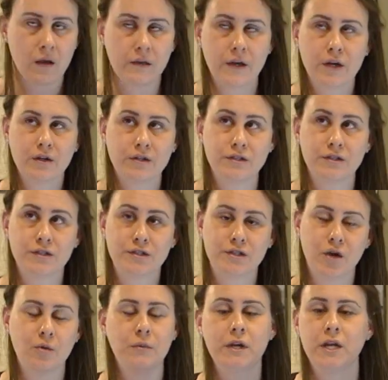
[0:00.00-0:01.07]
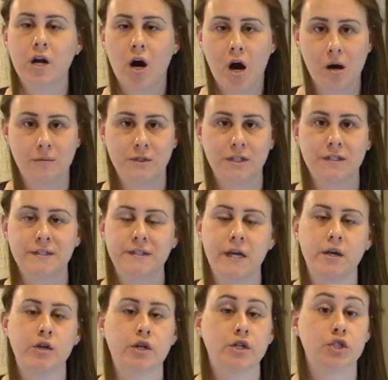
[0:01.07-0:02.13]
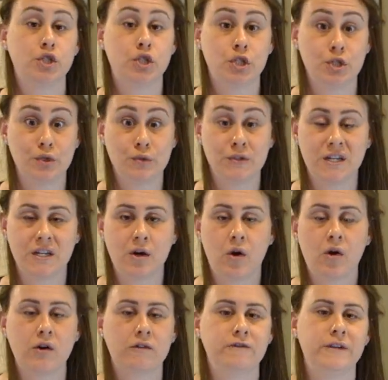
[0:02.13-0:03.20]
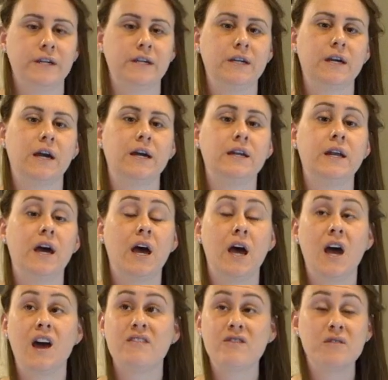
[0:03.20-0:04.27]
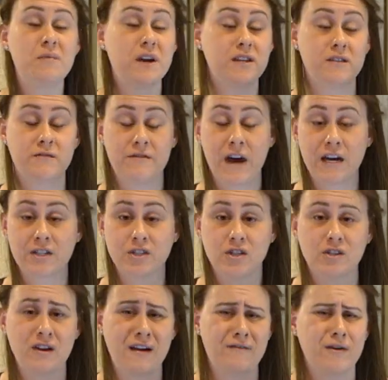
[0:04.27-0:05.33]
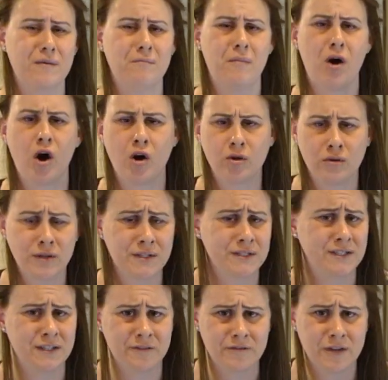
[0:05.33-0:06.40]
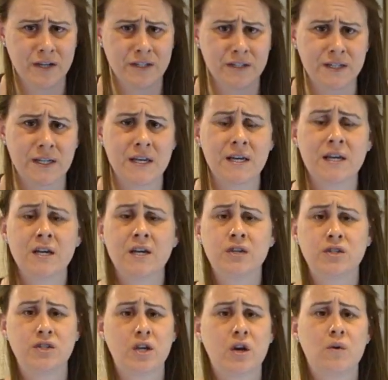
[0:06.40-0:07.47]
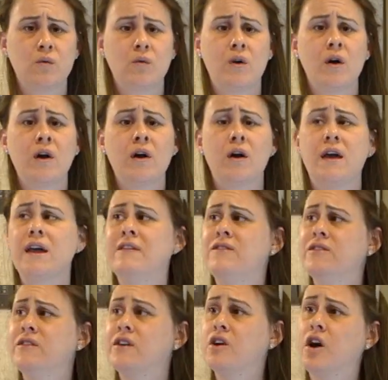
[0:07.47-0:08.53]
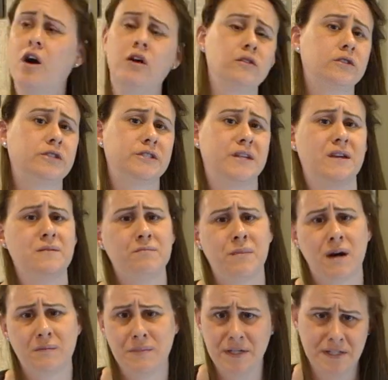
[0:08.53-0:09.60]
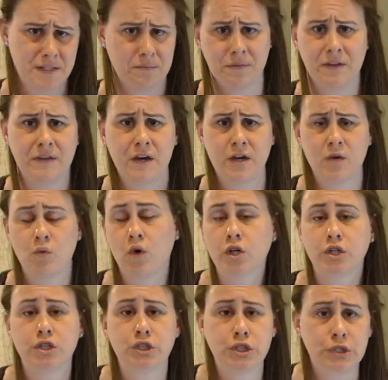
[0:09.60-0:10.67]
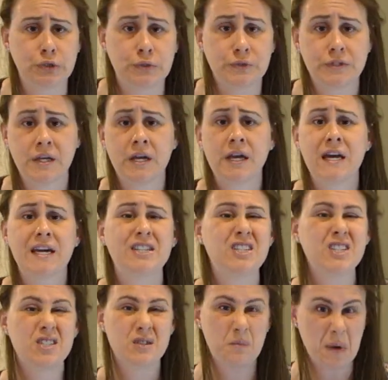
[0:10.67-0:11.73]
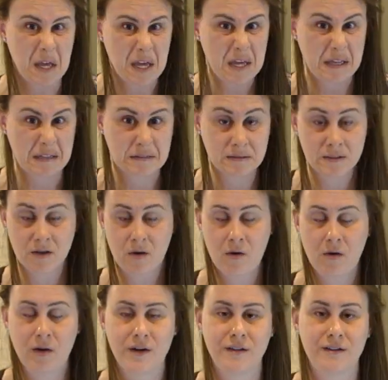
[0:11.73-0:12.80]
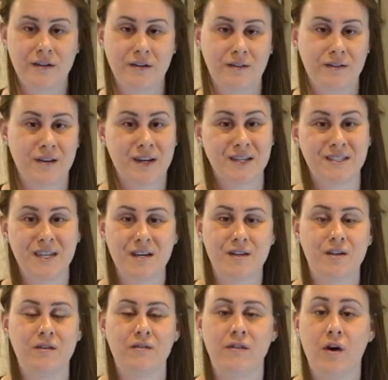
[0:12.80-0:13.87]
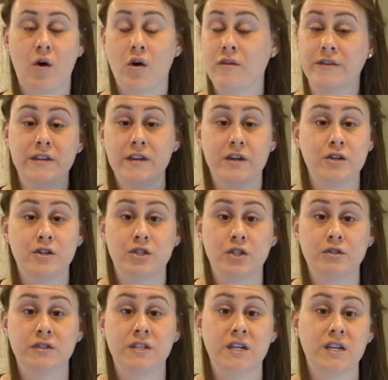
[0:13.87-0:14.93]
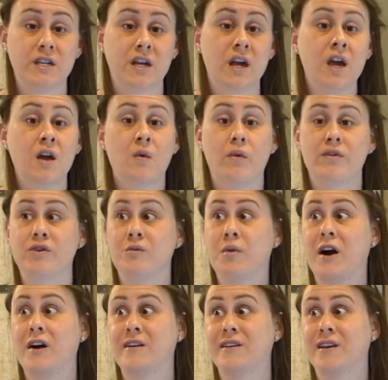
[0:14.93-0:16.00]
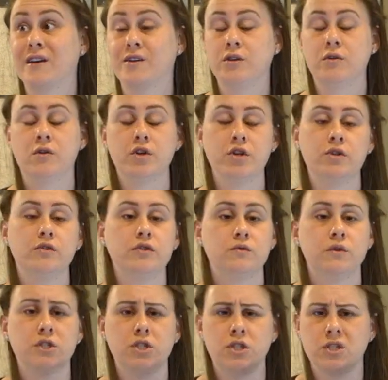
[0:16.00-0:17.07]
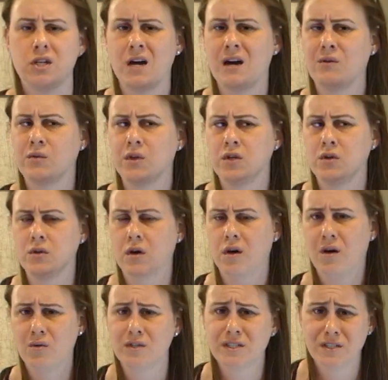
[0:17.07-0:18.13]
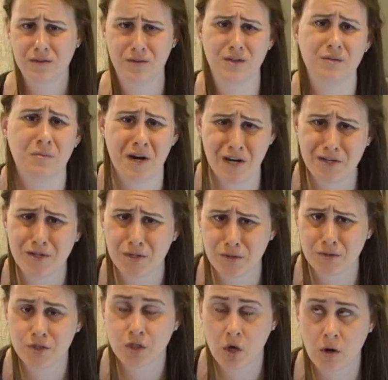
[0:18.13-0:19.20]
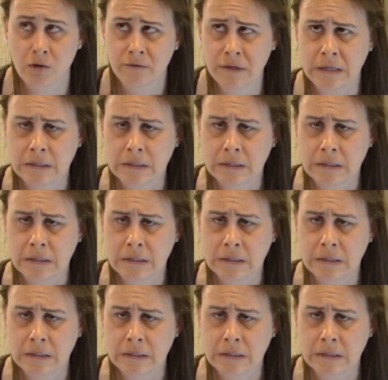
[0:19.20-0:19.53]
There are so many options that you can choose in an RV, and every manufacturer, every model is different. So even the color scheme might be something that you want to choose. It just depends on, like I said, the RV that you're choosing, whether you're buying it new or used, which I would always tell you to buy a used RV.